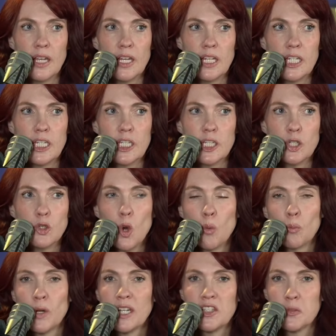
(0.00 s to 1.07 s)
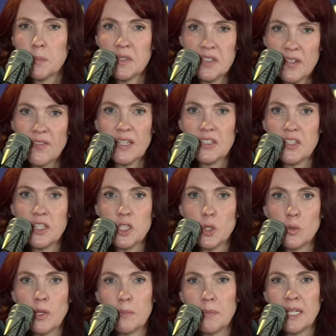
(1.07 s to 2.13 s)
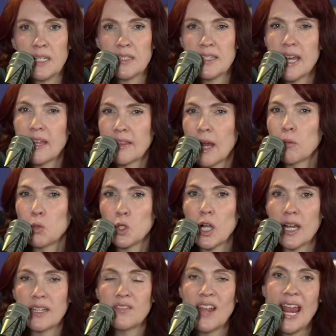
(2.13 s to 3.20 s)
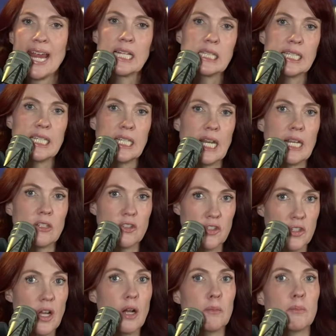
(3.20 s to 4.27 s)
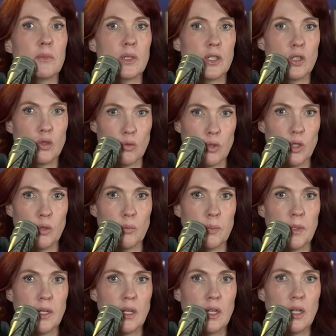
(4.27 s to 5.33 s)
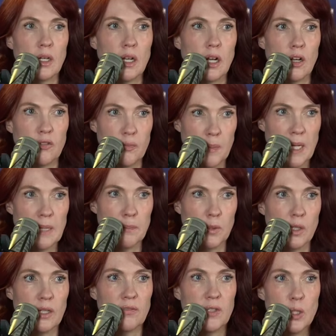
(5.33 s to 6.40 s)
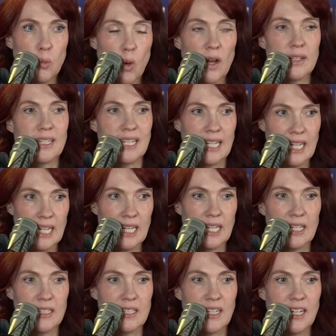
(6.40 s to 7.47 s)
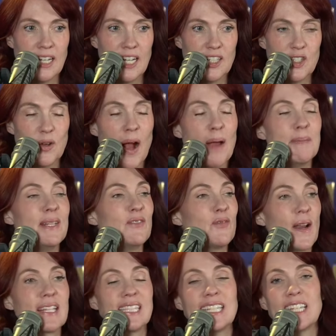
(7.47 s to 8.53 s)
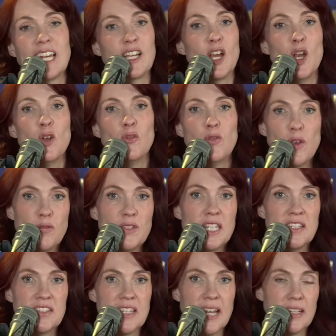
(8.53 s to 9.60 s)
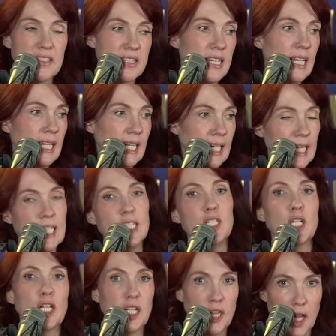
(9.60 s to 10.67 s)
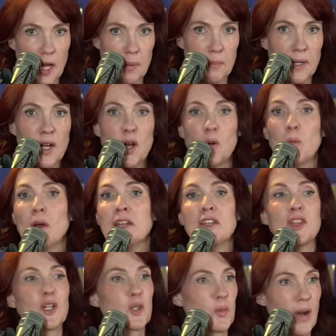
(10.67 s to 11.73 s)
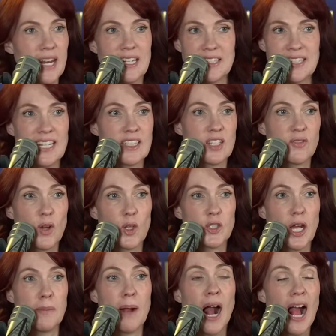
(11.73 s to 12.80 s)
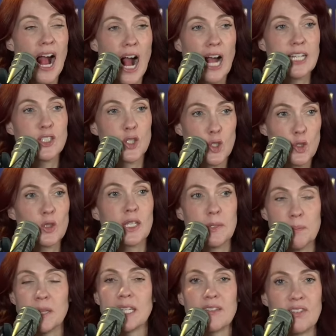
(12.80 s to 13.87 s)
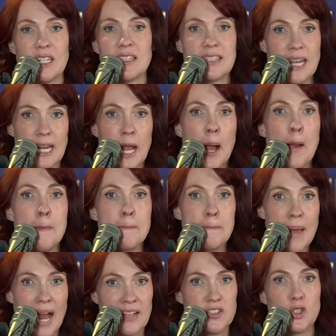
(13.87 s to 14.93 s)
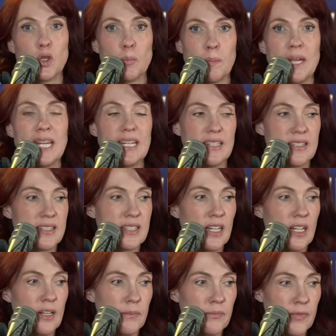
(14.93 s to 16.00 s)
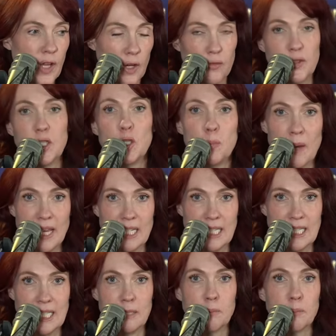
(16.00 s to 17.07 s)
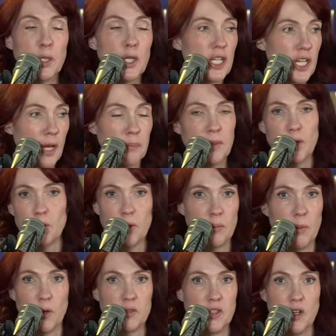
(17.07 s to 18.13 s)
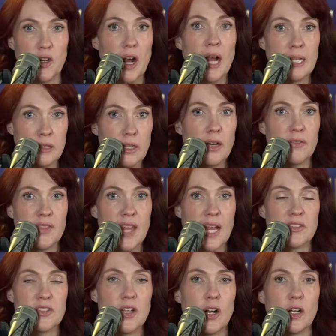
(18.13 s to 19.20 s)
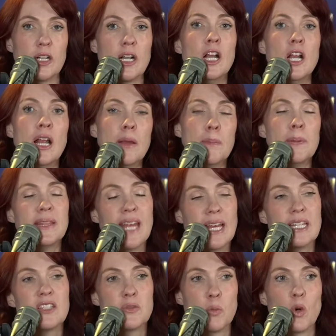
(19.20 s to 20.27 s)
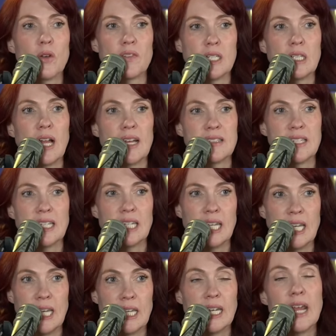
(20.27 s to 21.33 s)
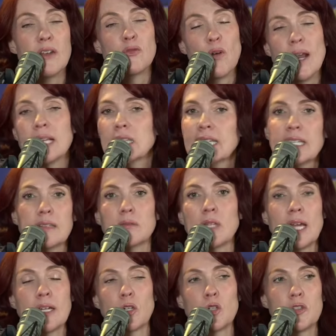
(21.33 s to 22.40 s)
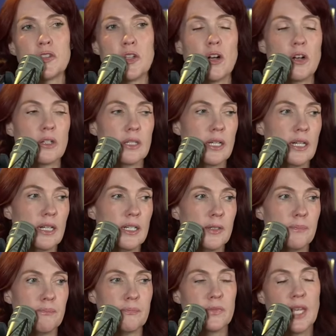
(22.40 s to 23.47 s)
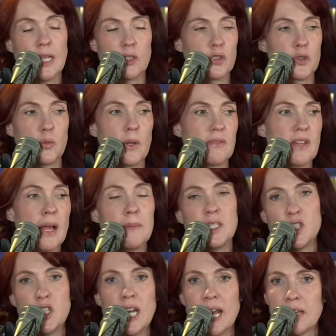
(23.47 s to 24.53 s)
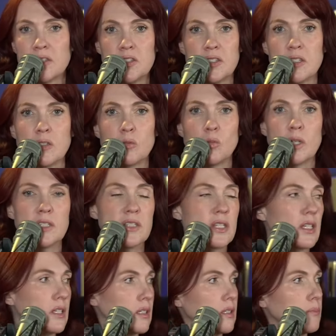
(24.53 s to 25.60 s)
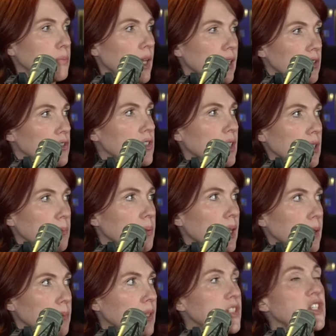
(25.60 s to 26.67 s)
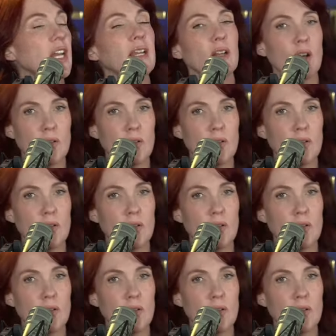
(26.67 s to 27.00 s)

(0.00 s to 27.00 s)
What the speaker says: you don't bring specifics into it because that will kind of alienate some group of people. If you want a hit, it should, I mean, frankly, like 50 Cent's In Da Club, one of the greatest hits of all time. I truly believe it is a masterpiece of humanity. Put it up there with Mozart. I love that song, but that is more of a classic hit. And frankly, like her song, Taylor Swift, I mean, she has, what's the player's going to play? Shake It Off.